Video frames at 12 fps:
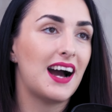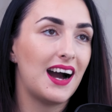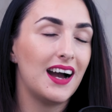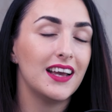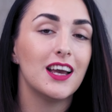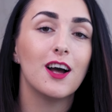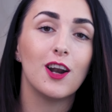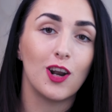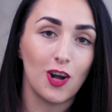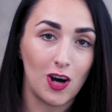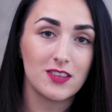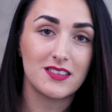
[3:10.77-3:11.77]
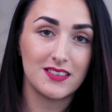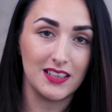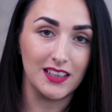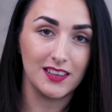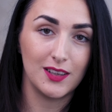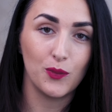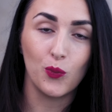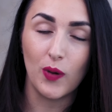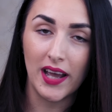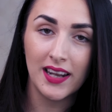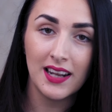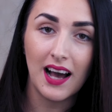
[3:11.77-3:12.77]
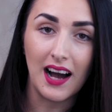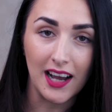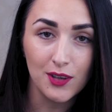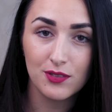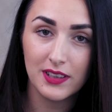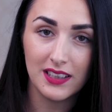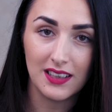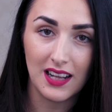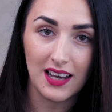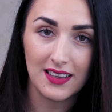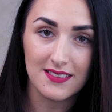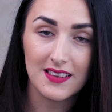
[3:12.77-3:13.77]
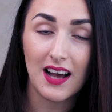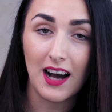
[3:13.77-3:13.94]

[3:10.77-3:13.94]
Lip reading: I lost it when I realized